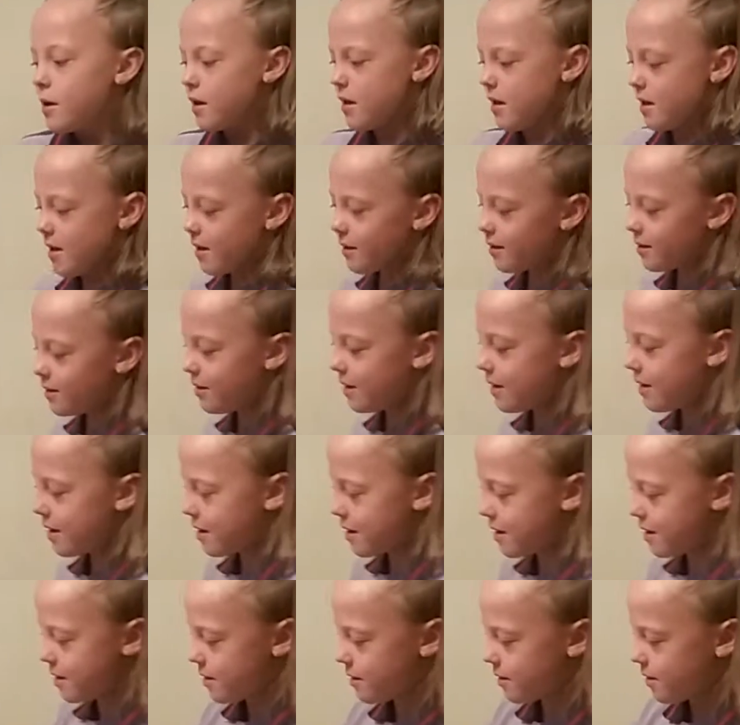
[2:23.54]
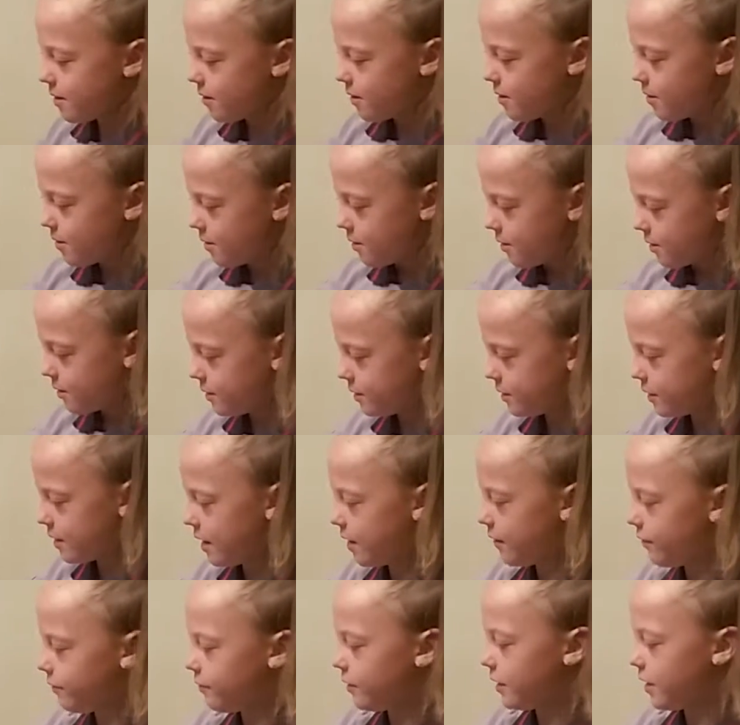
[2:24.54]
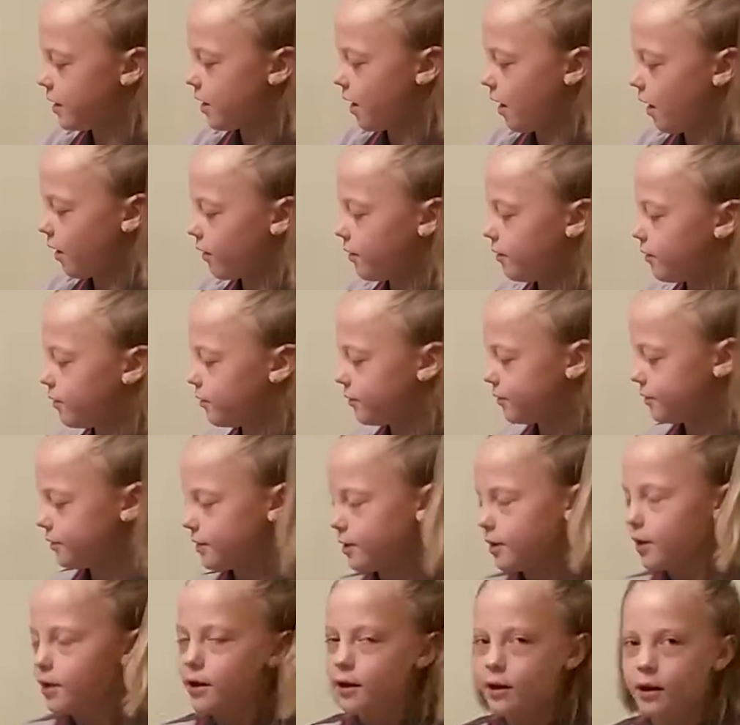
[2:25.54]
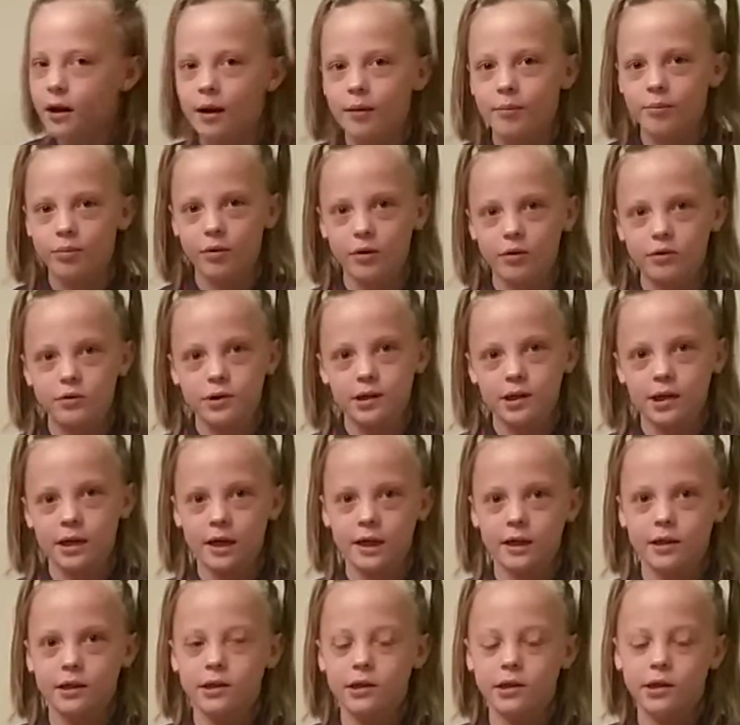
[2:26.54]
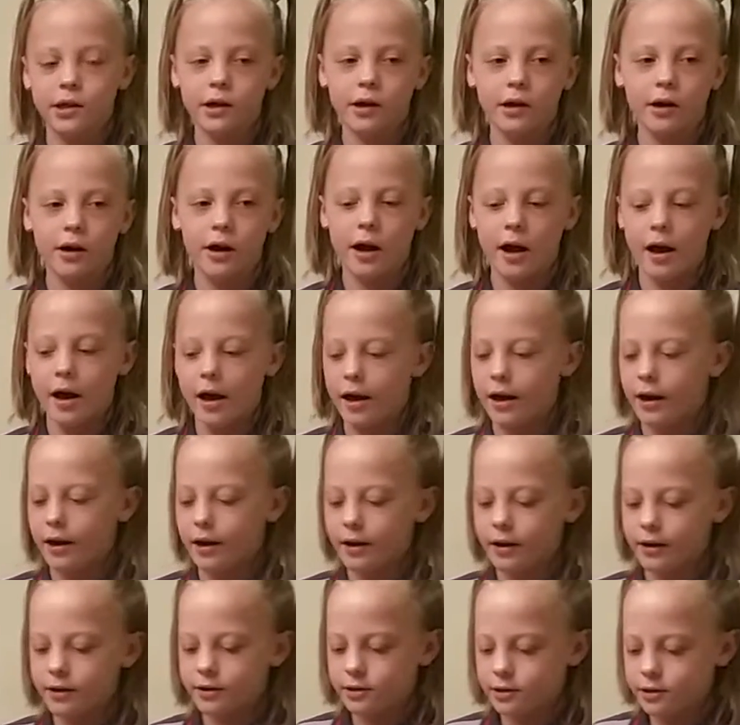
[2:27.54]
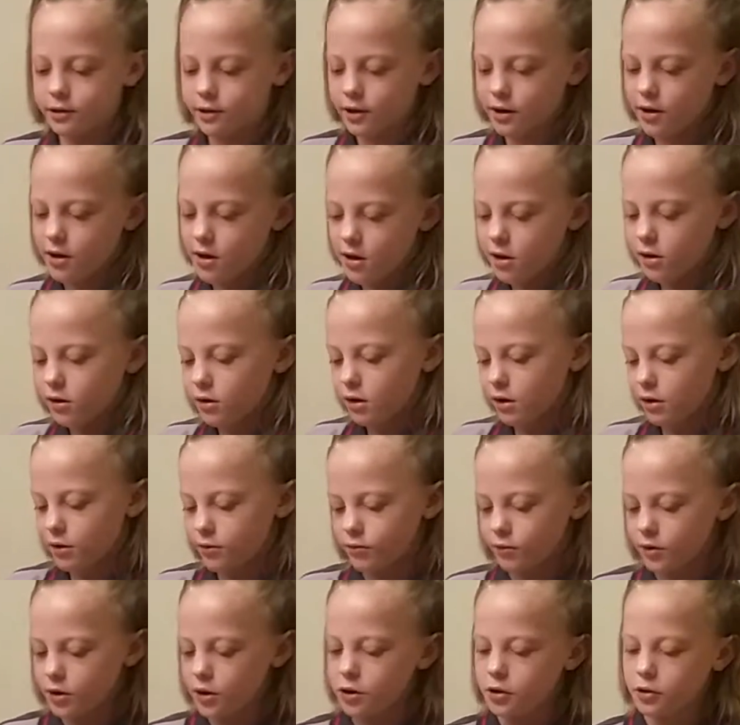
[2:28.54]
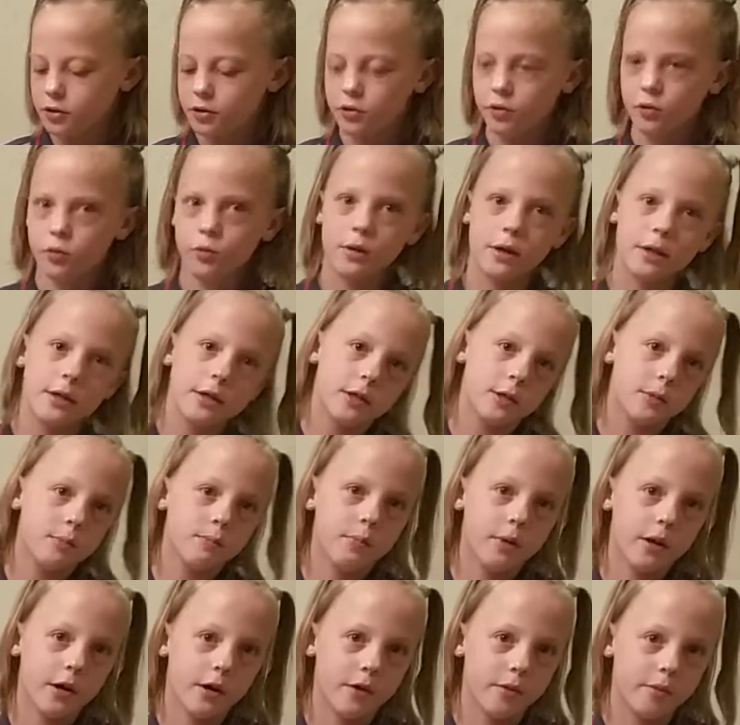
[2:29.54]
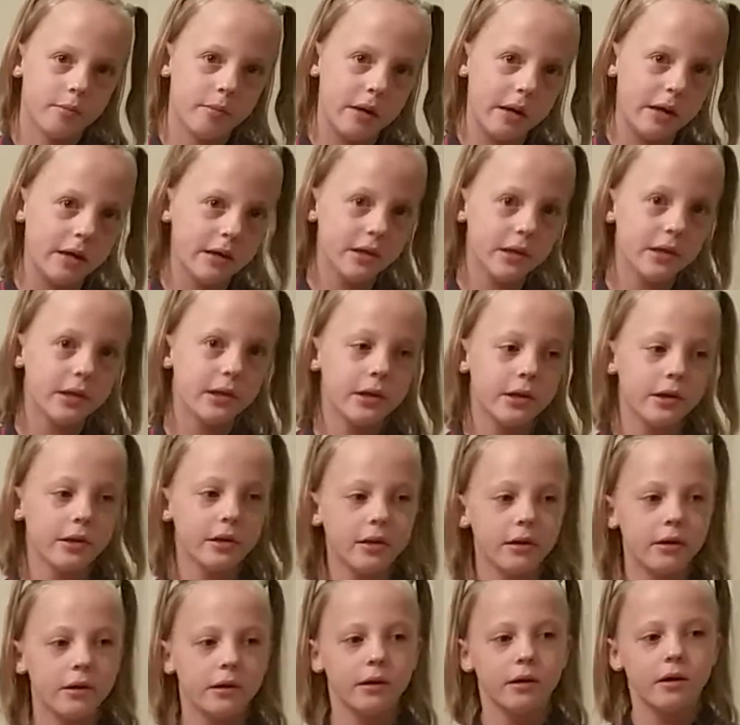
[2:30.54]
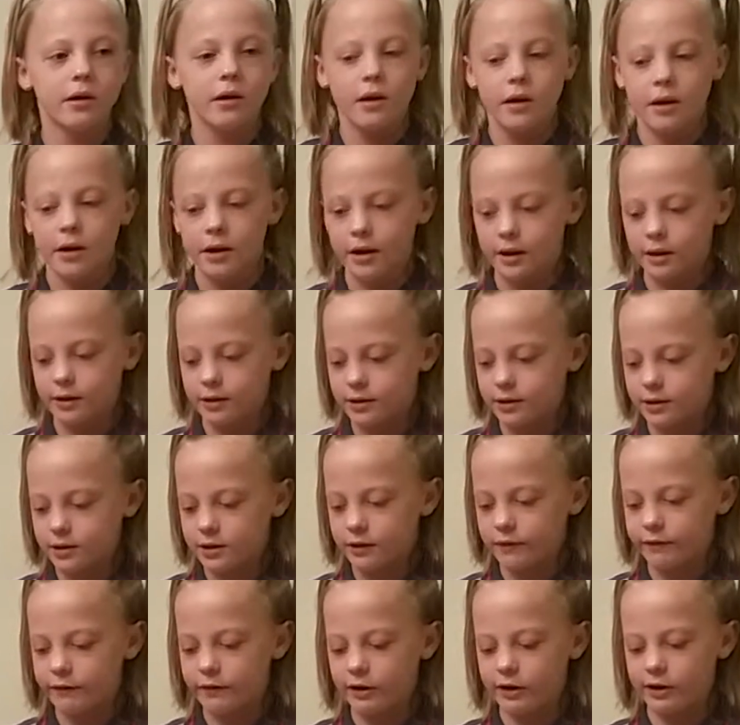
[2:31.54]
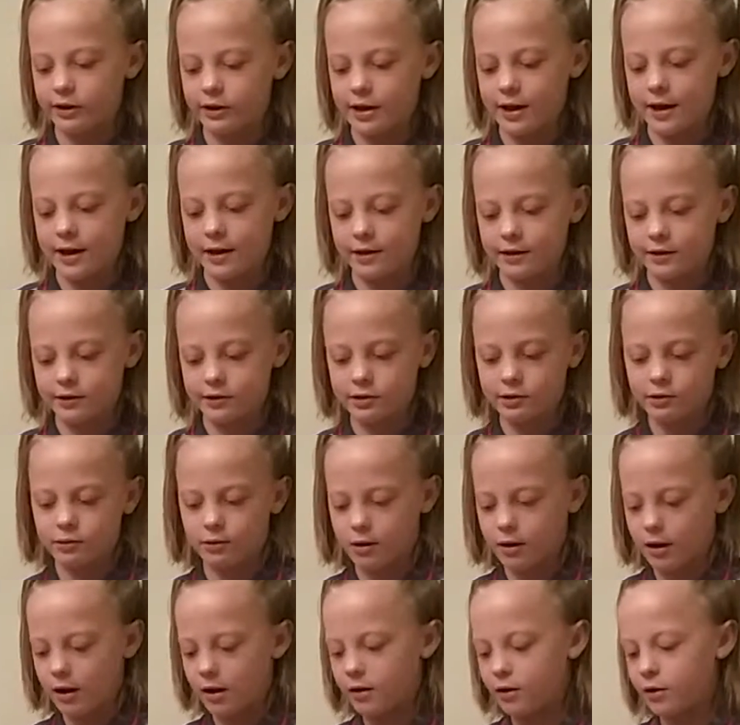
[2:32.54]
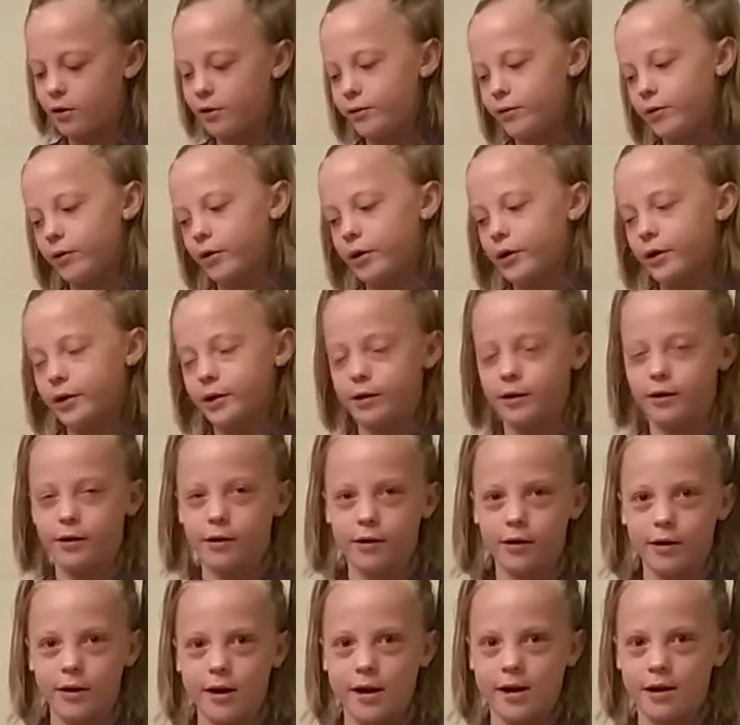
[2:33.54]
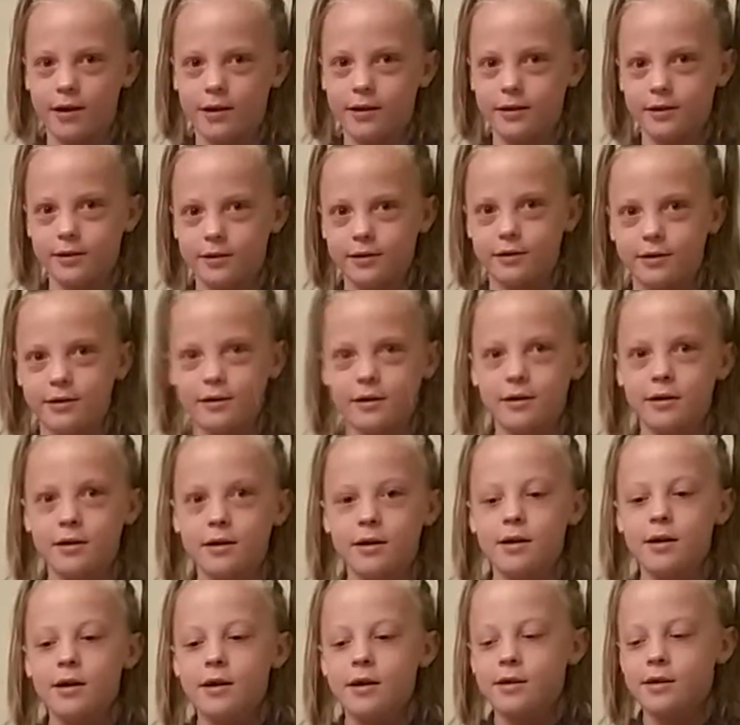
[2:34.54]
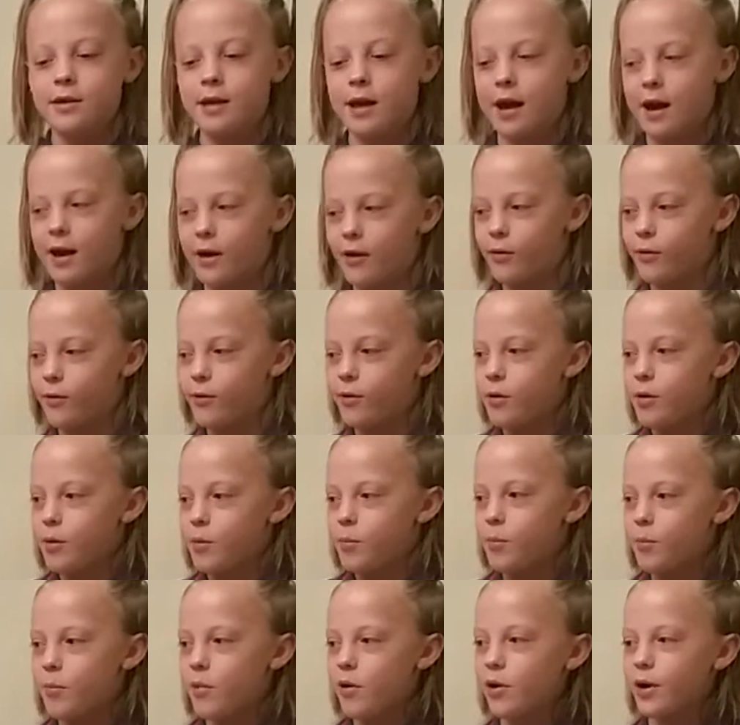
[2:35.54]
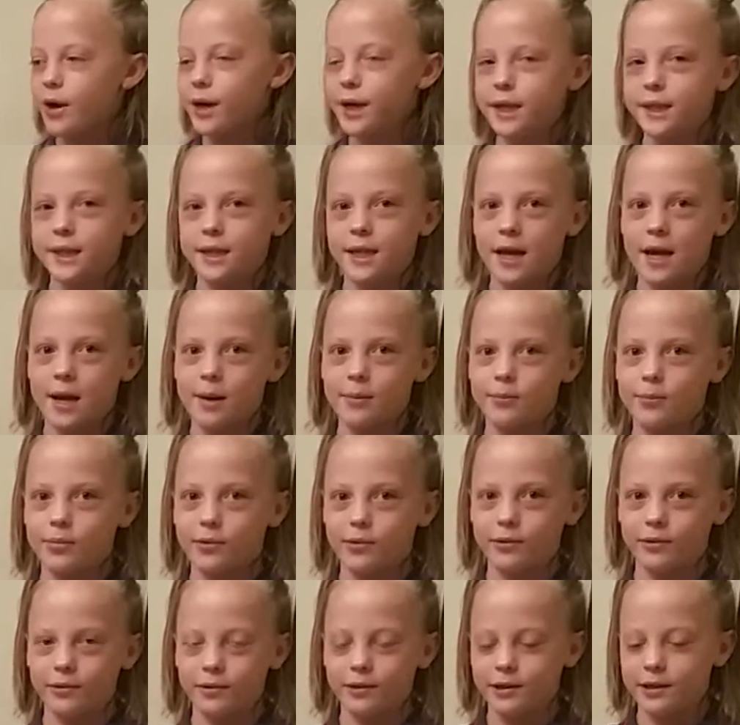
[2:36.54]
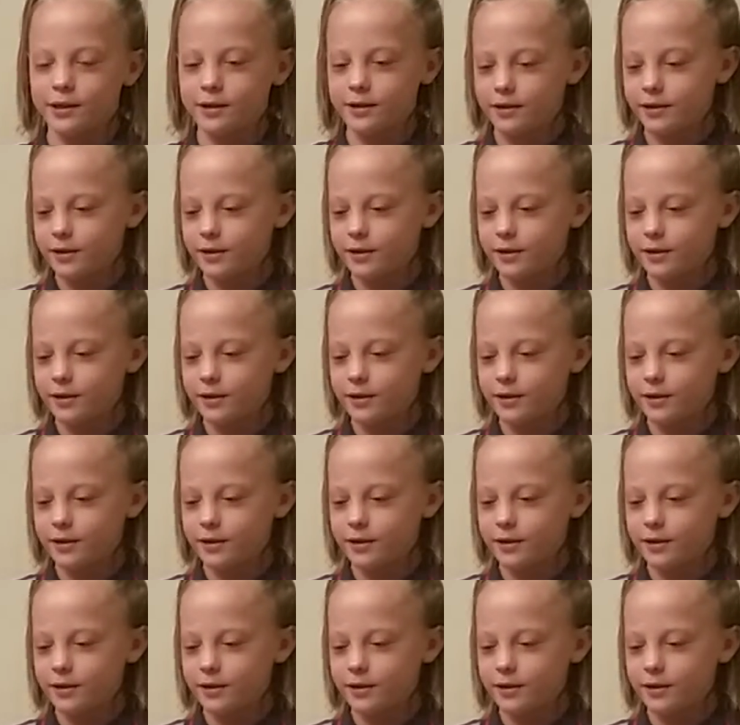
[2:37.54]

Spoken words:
And then safety goggles can protect your eyes, like when you do experiments and stuff like that, so they don't hurt your eyes. Now, more examples.